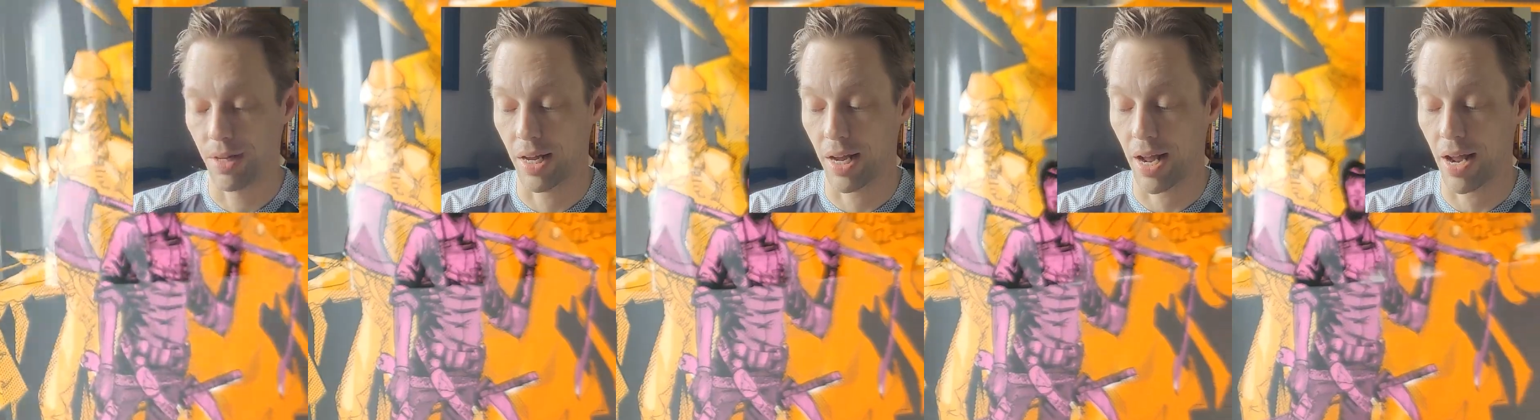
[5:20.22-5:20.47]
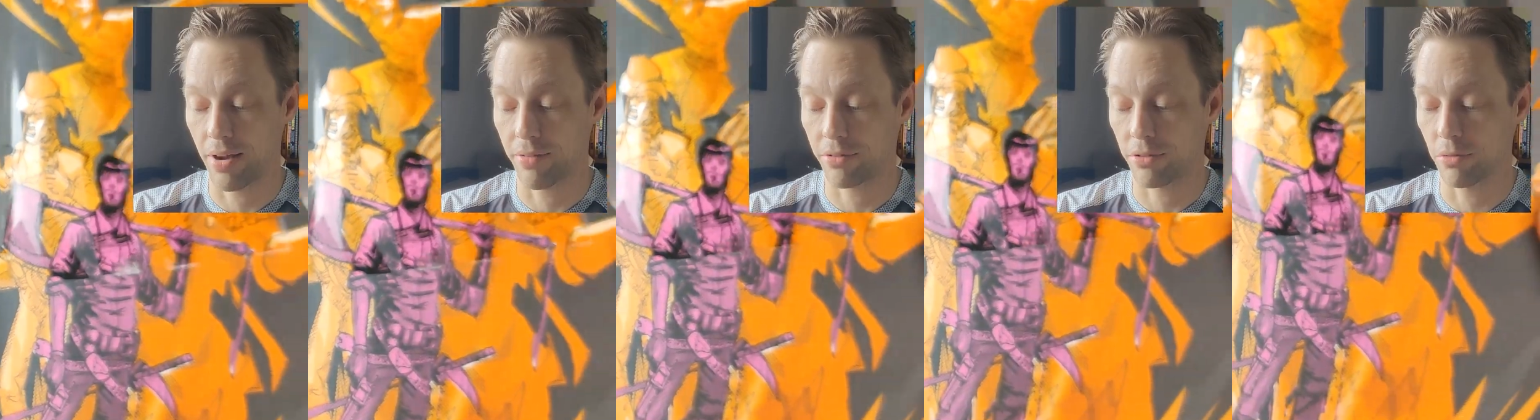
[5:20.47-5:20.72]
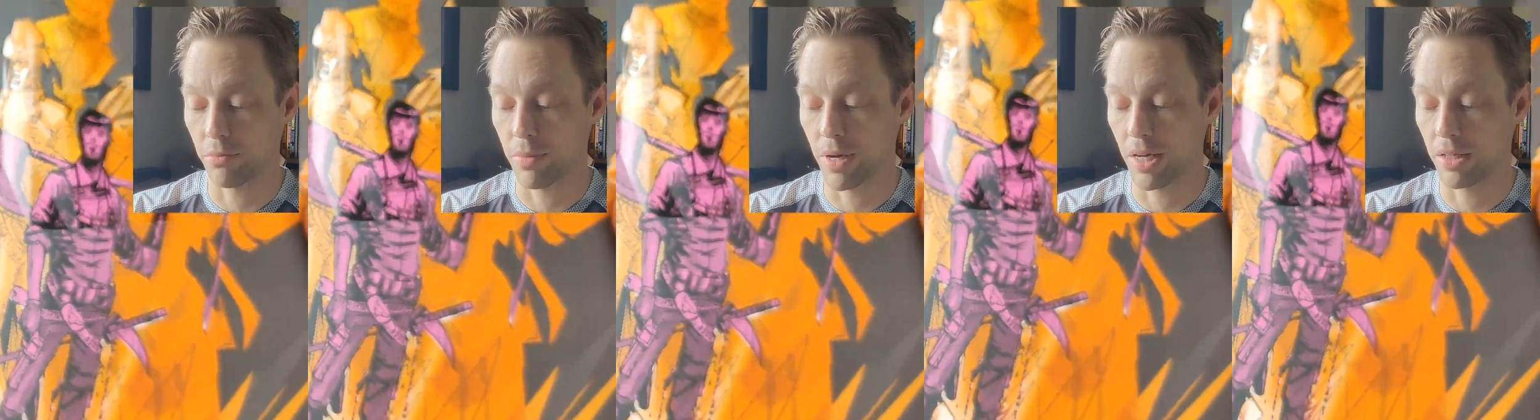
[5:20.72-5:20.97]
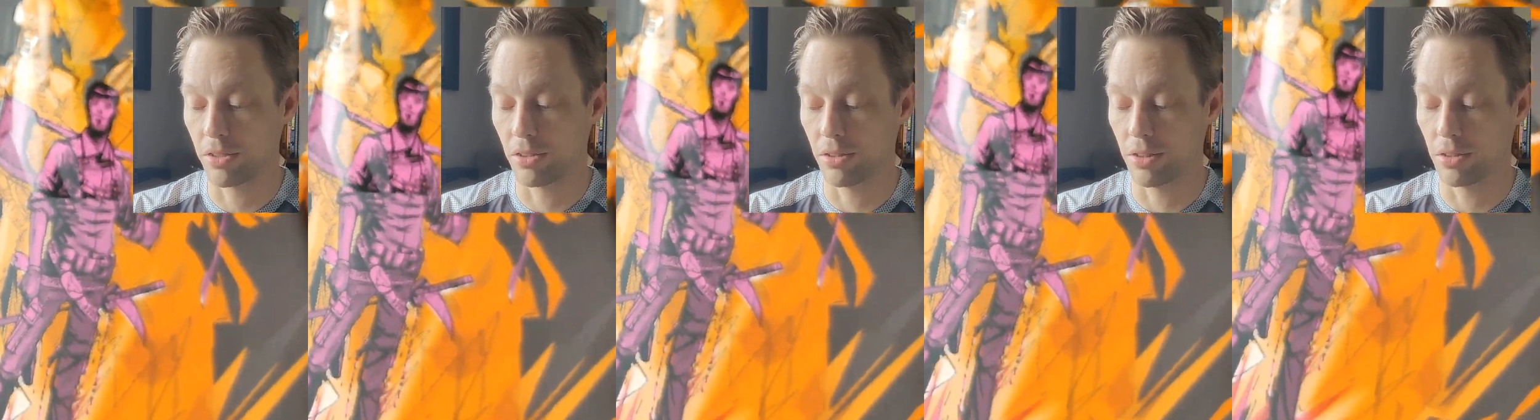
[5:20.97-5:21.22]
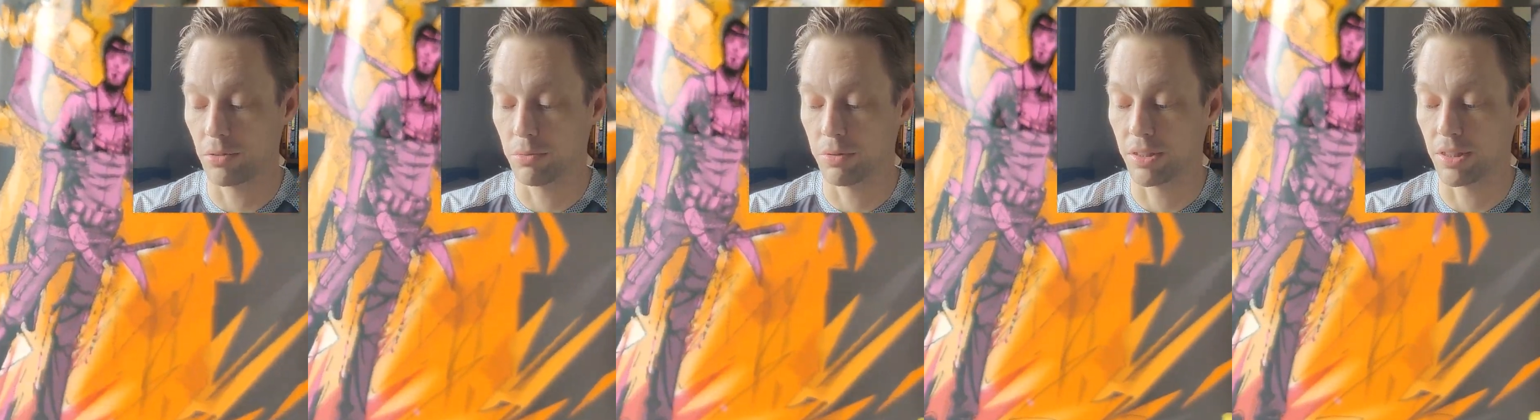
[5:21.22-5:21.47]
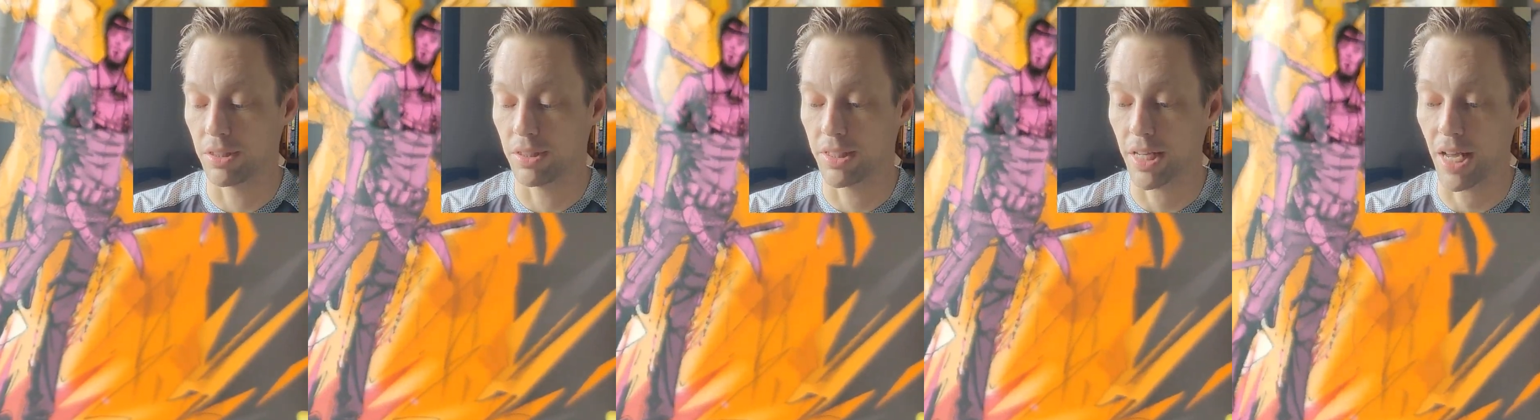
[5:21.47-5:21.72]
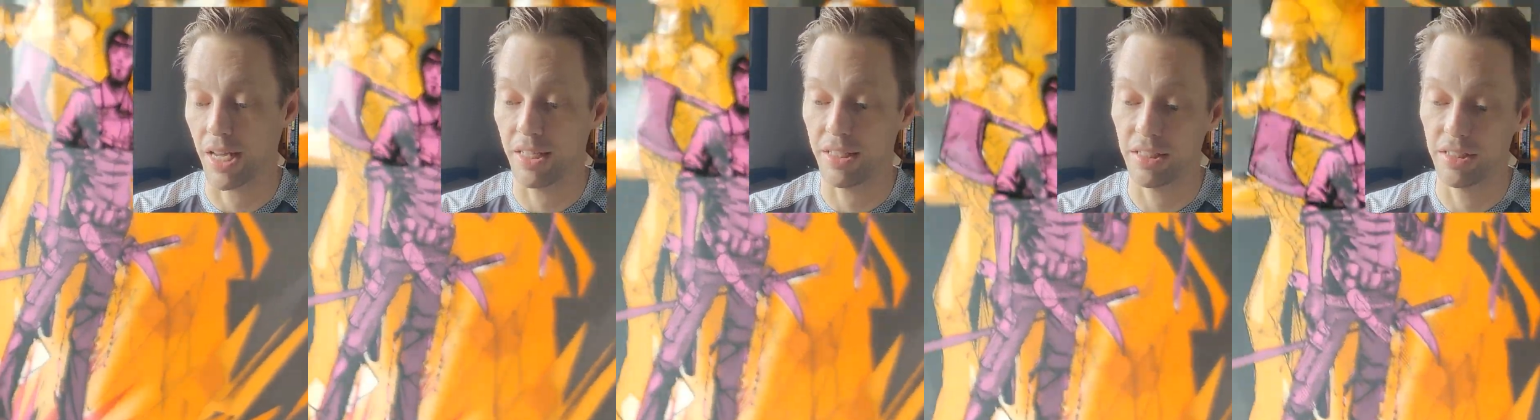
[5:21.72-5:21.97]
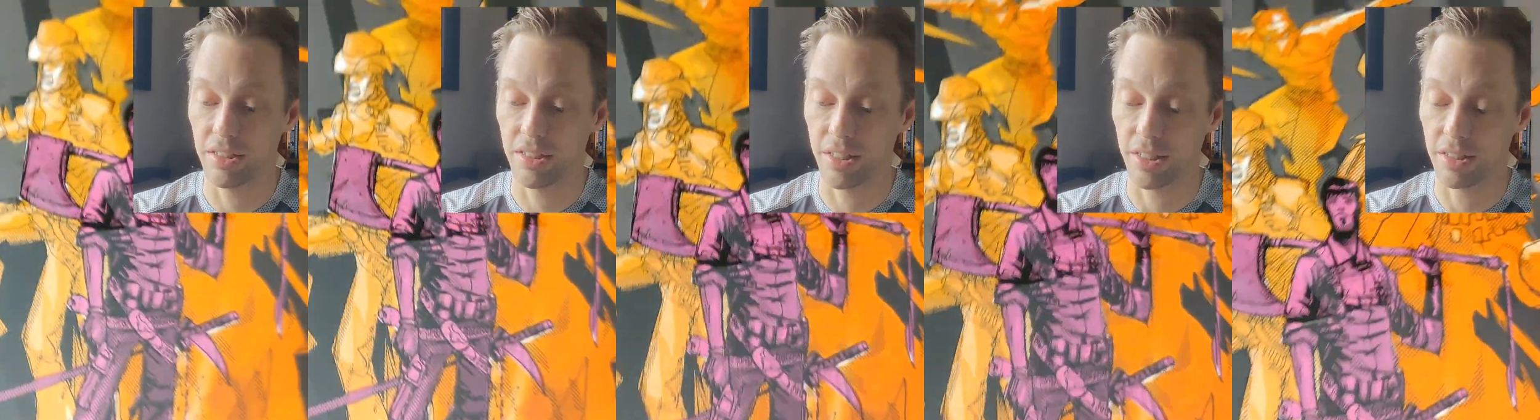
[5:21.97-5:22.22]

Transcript: I have to imagine this was intended to